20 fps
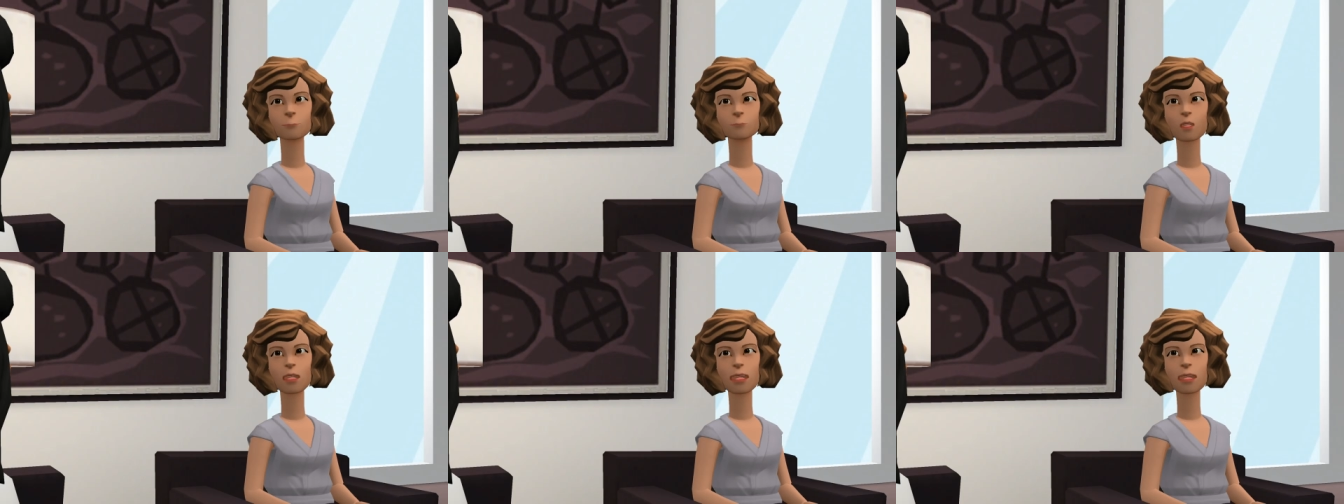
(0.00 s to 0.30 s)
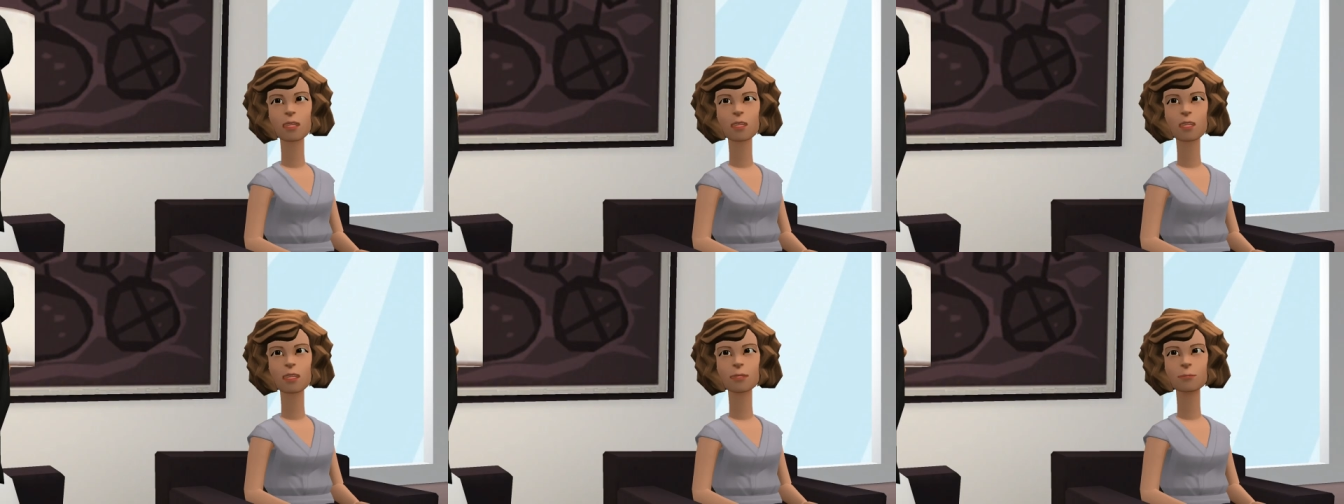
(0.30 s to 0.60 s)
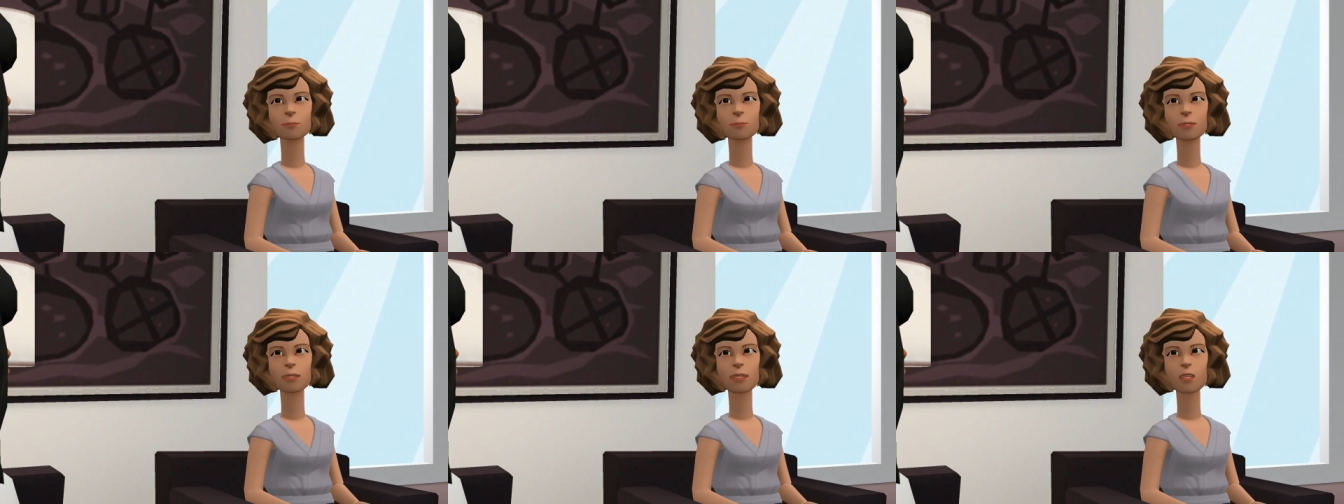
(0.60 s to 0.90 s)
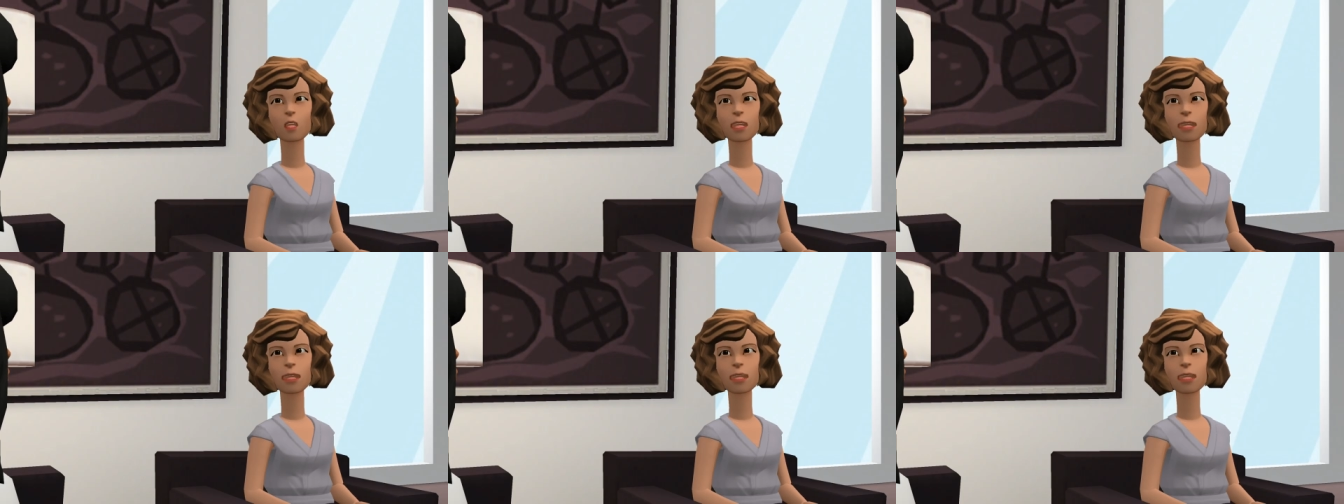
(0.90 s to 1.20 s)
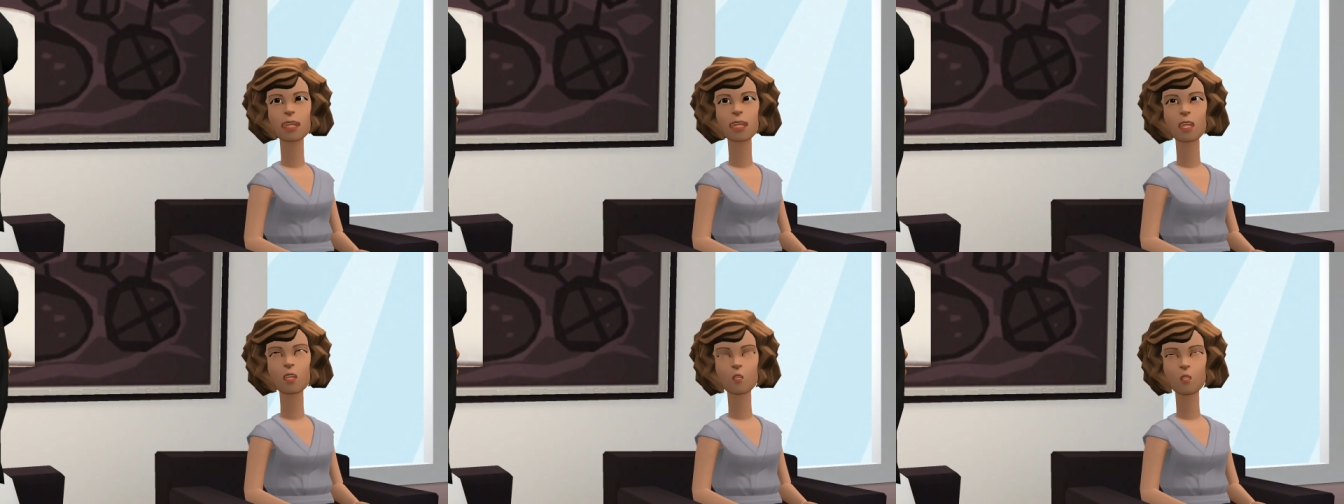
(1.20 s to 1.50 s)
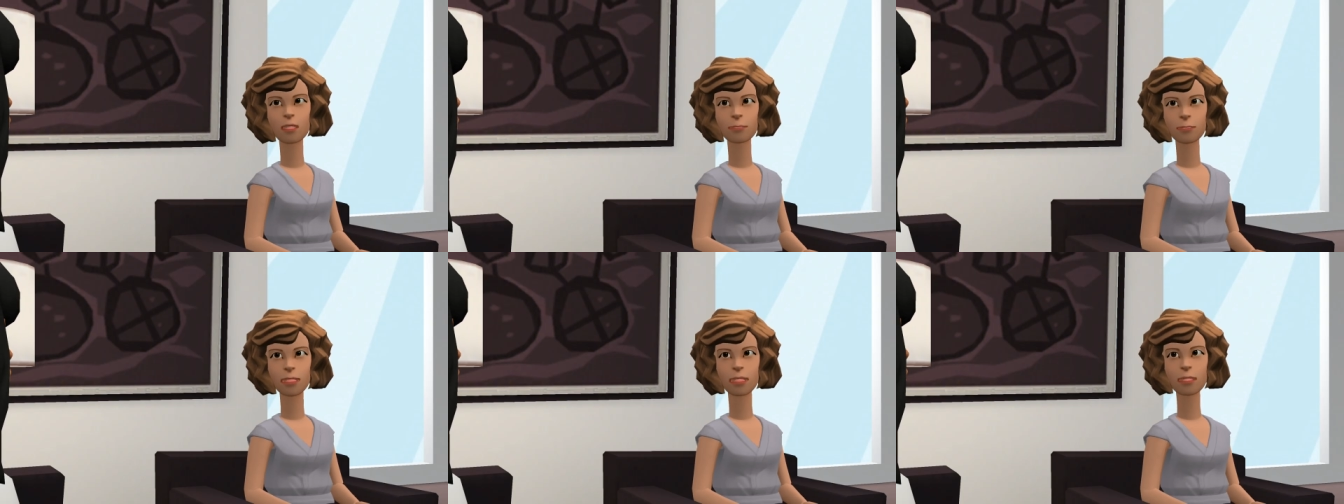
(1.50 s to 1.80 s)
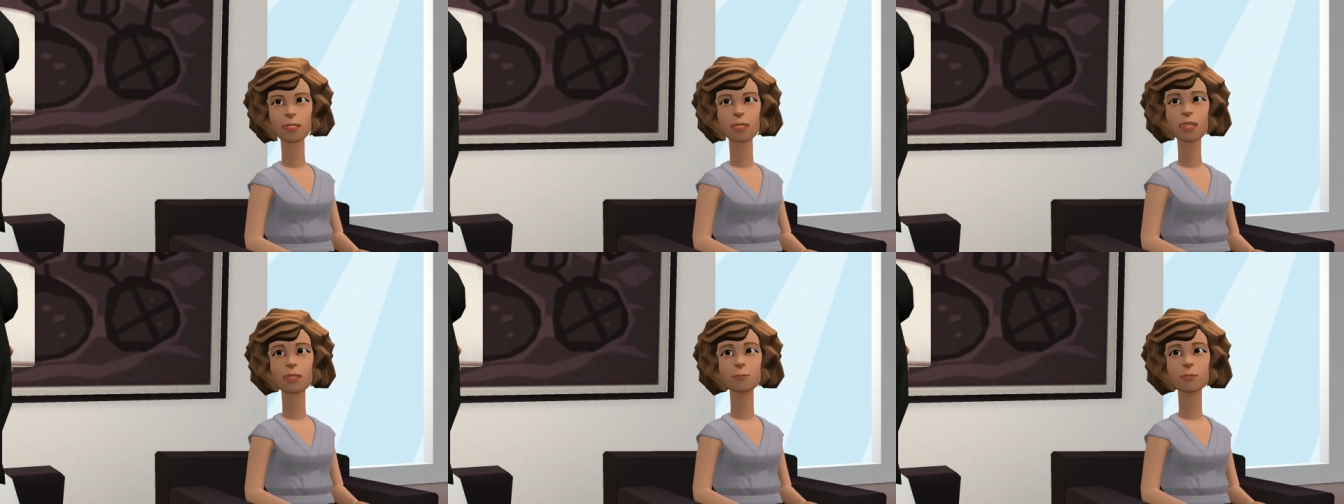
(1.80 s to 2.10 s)
Wicker and wicked are from the
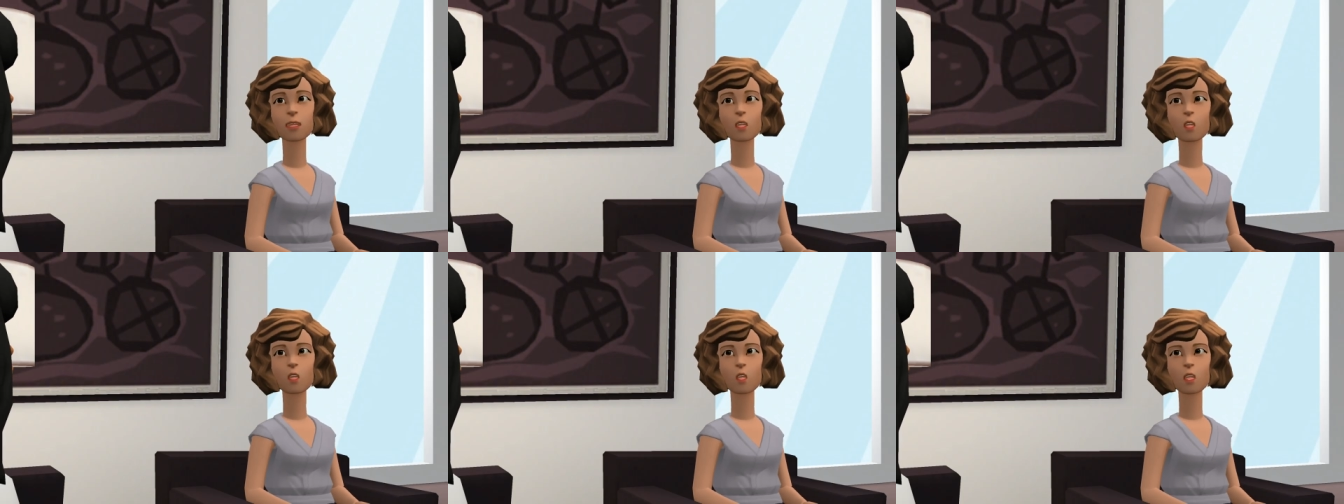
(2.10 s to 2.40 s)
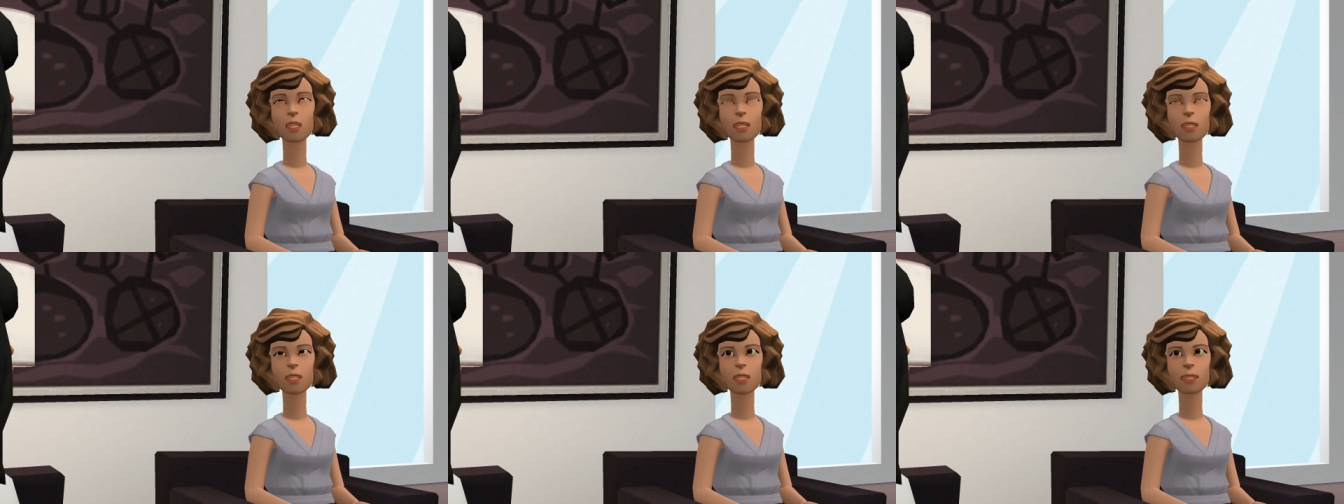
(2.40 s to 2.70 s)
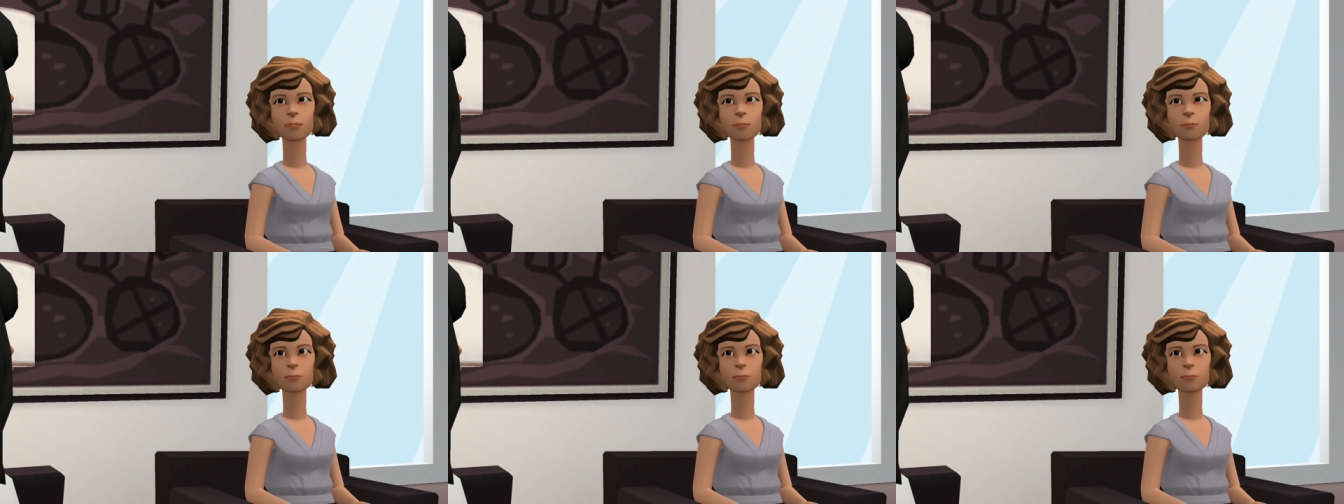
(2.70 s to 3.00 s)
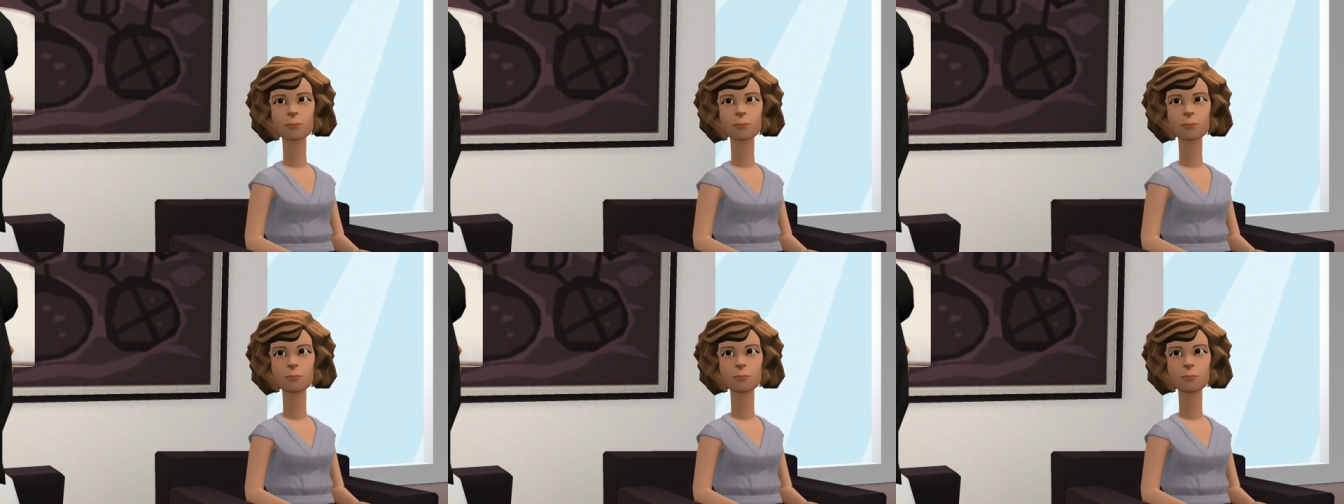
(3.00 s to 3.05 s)
same root word,